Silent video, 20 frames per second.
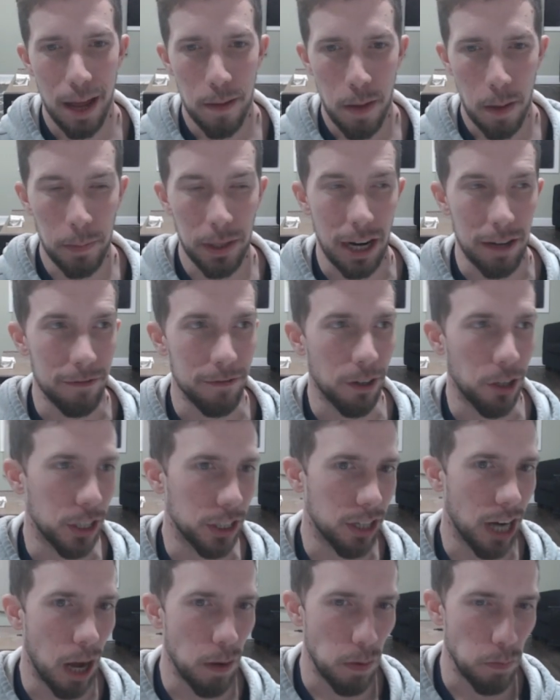Maybe not very
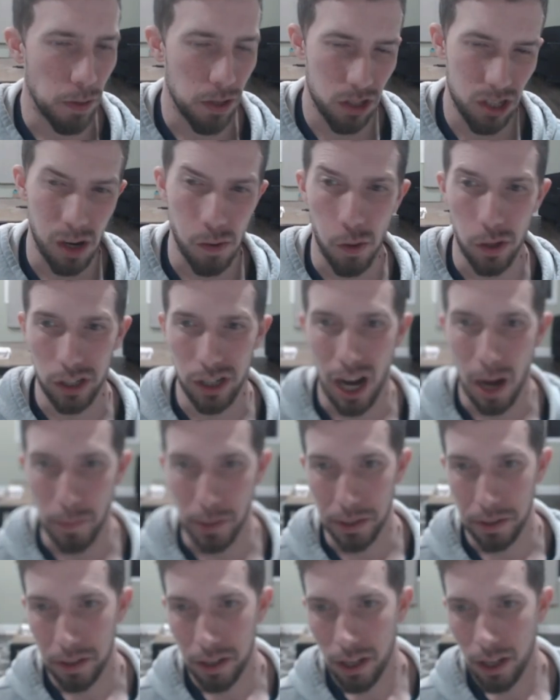common, but somewhat
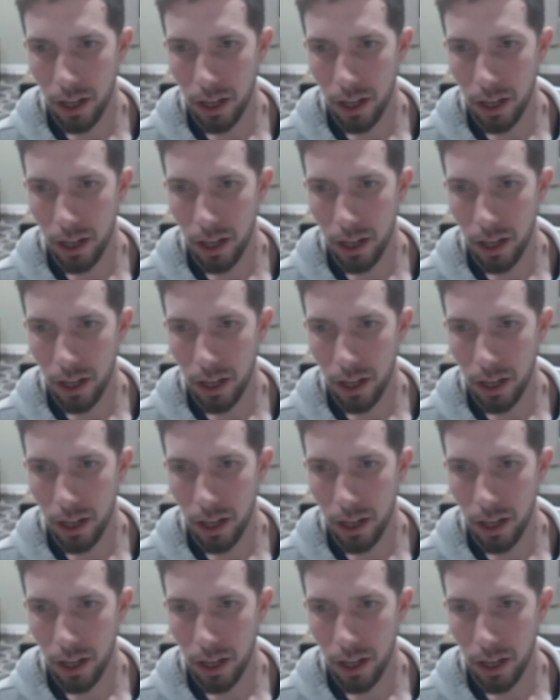common.